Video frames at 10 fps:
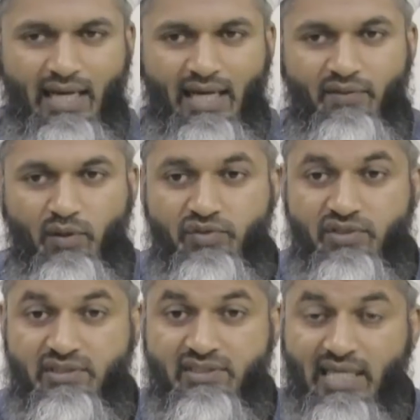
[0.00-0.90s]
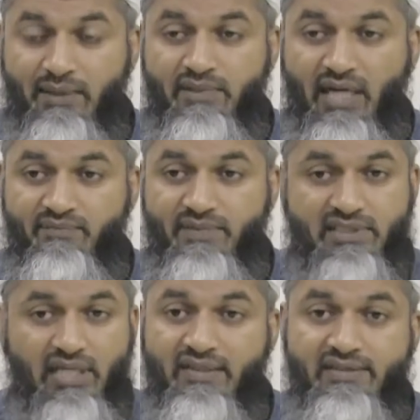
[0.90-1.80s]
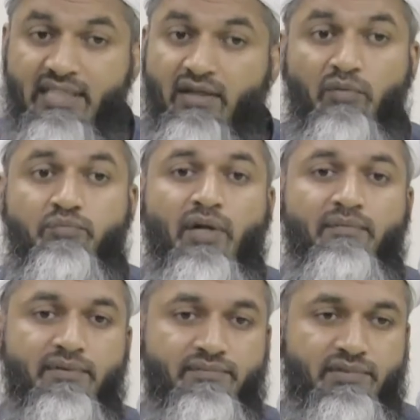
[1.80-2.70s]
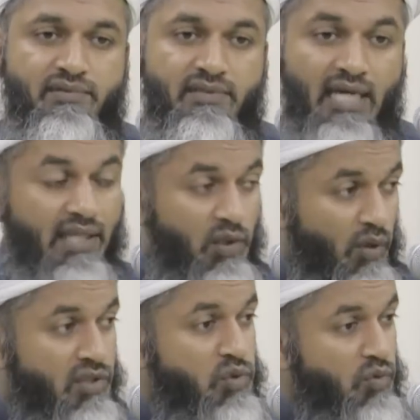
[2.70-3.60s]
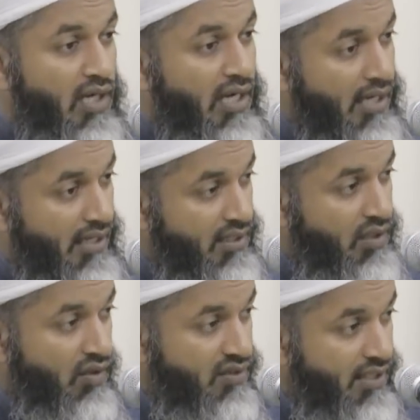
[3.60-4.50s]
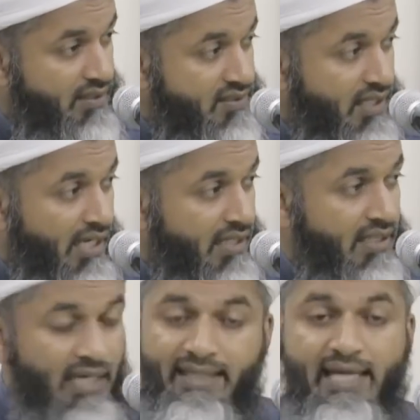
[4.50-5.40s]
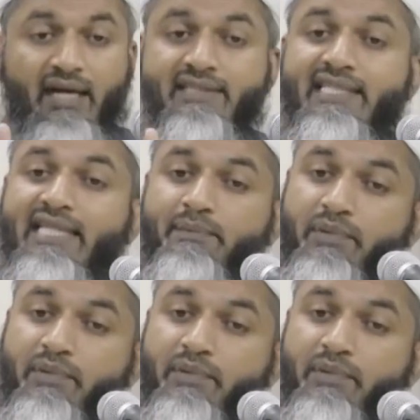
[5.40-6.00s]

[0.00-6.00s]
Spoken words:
And those same governments can't see their own problems. And the ones who are, you know, on the other side, they can't see their